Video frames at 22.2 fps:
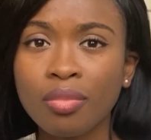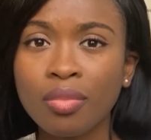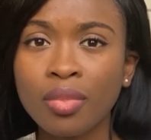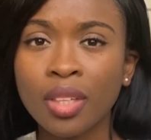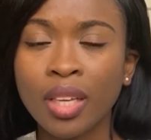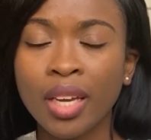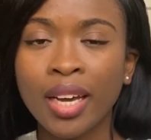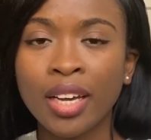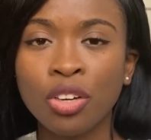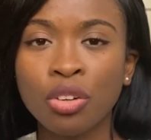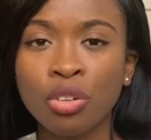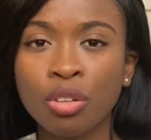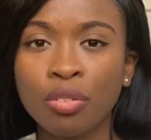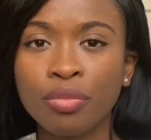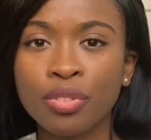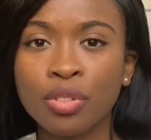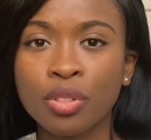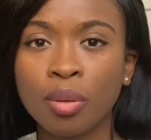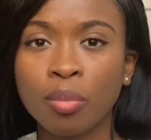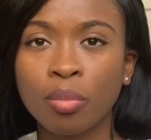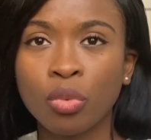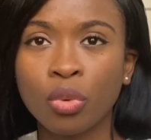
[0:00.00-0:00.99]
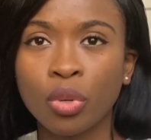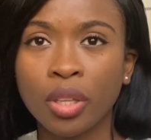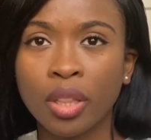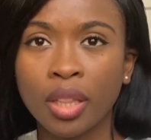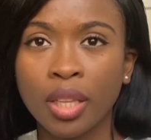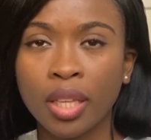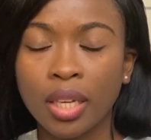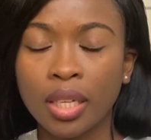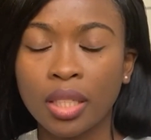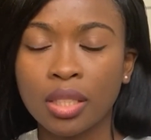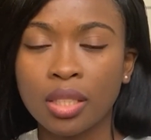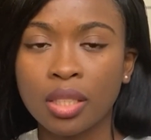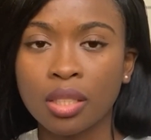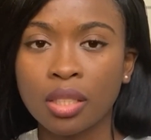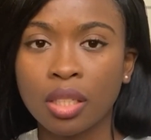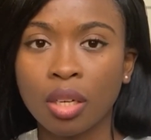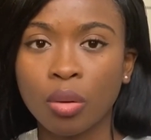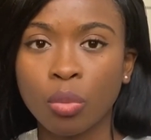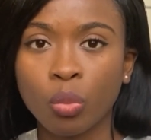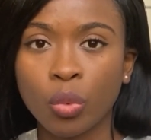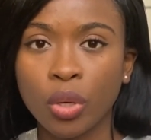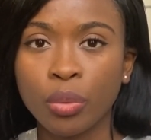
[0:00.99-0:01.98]
I know of someone that
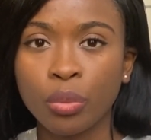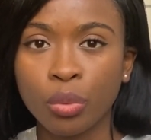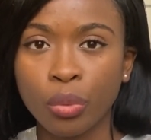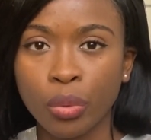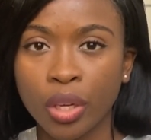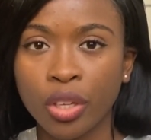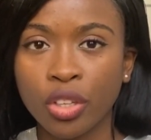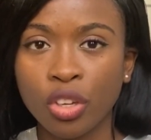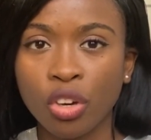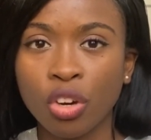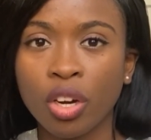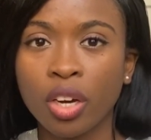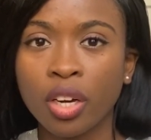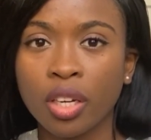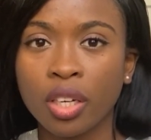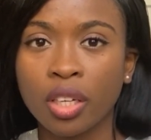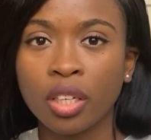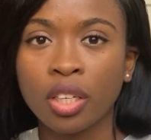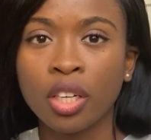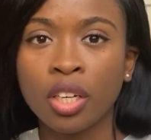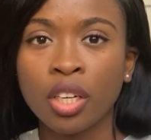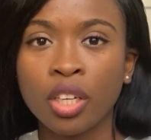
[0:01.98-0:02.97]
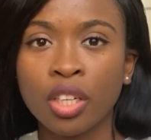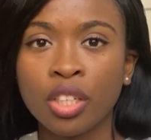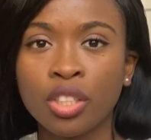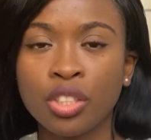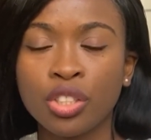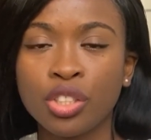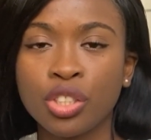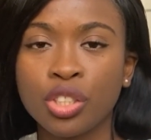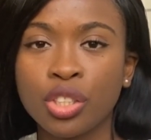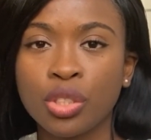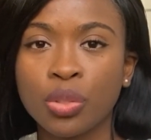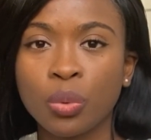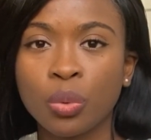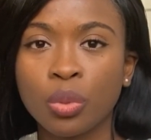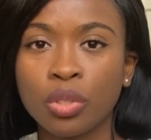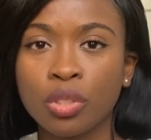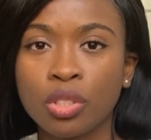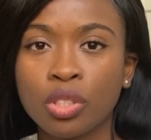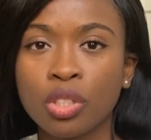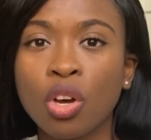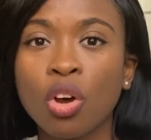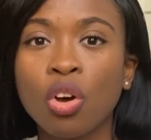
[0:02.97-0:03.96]
when we were younger, she
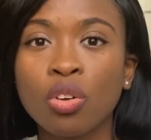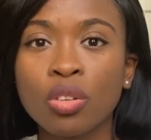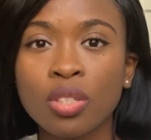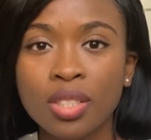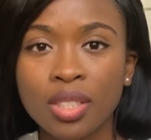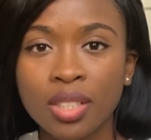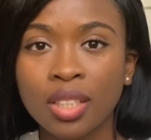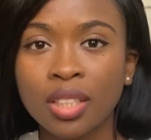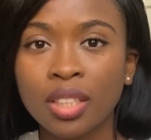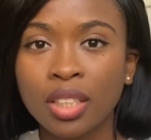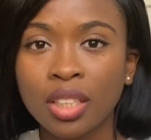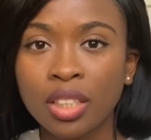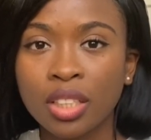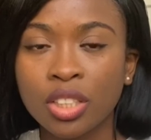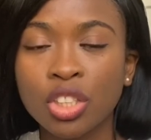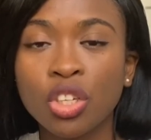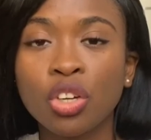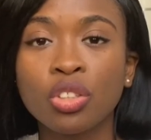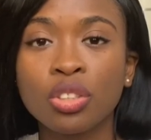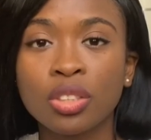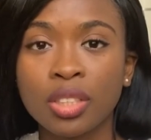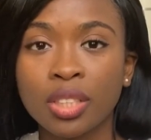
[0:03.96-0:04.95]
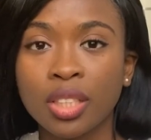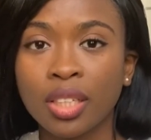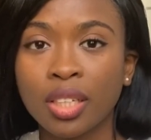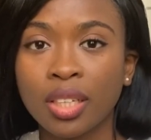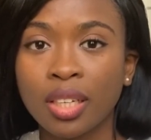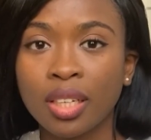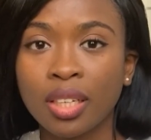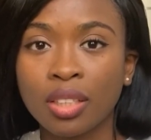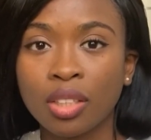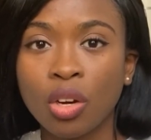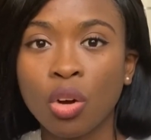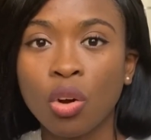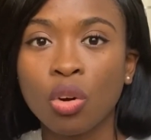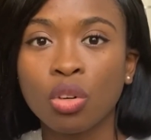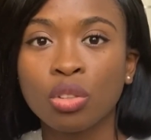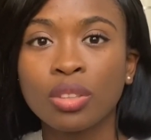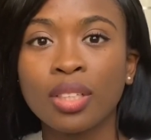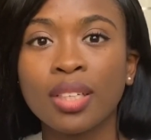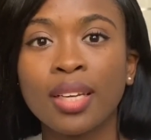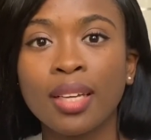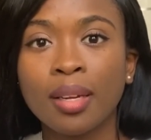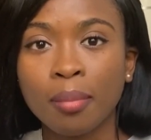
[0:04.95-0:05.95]
was constantly taunted and
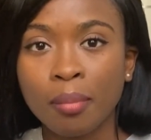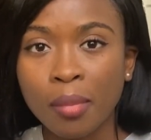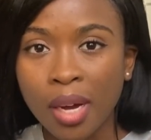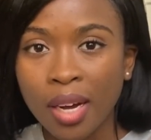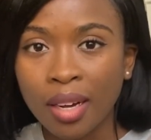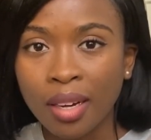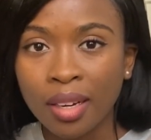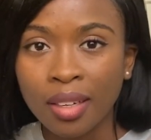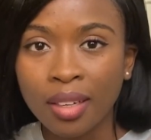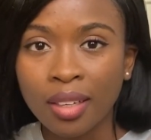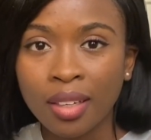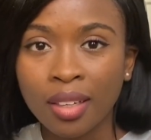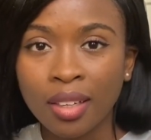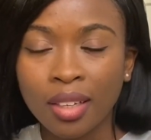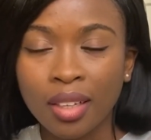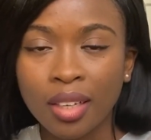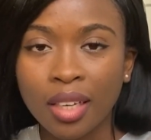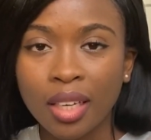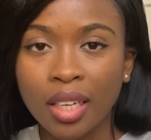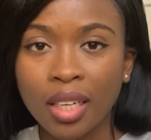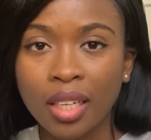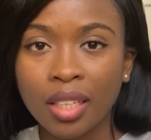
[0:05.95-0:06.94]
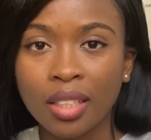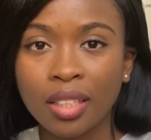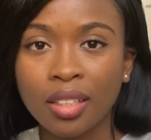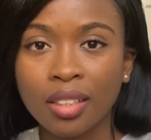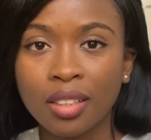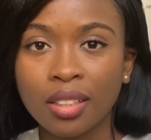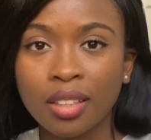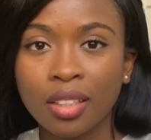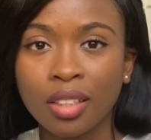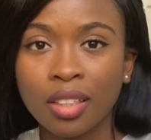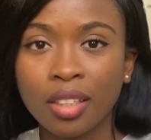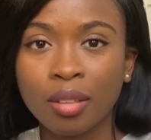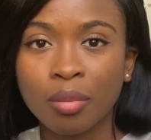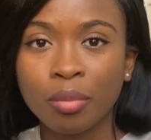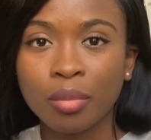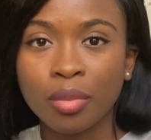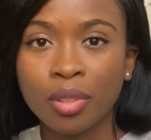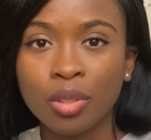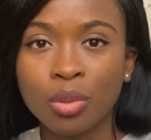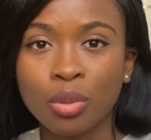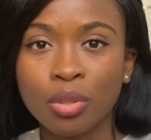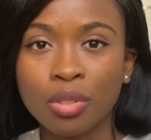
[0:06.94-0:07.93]
called leper, like
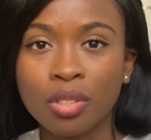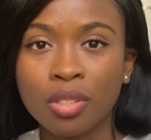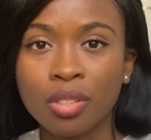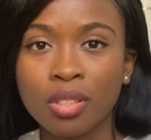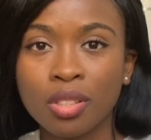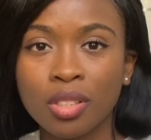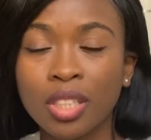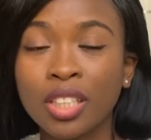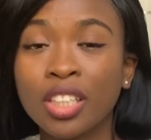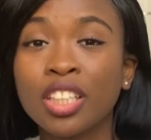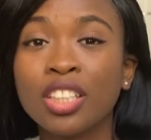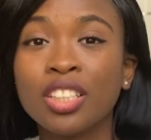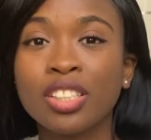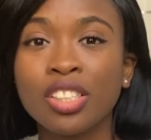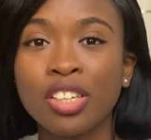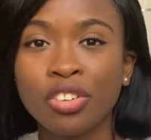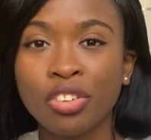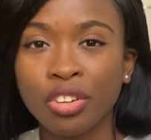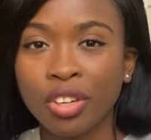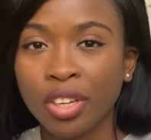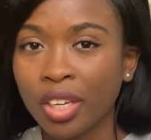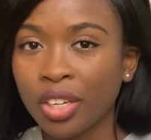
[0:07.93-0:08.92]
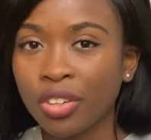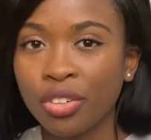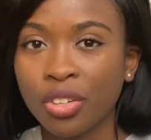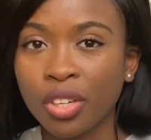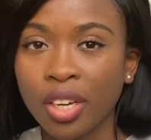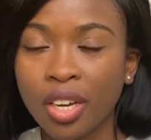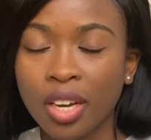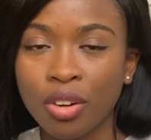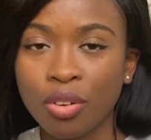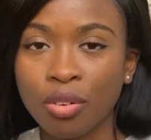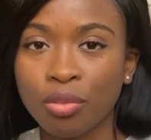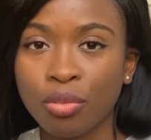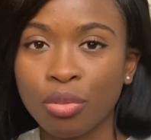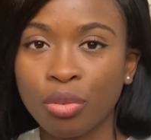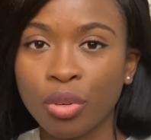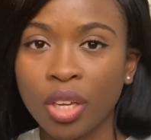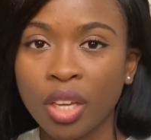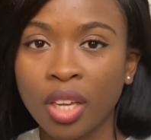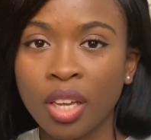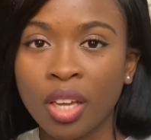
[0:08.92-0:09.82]
it was in a derogatory kind of way.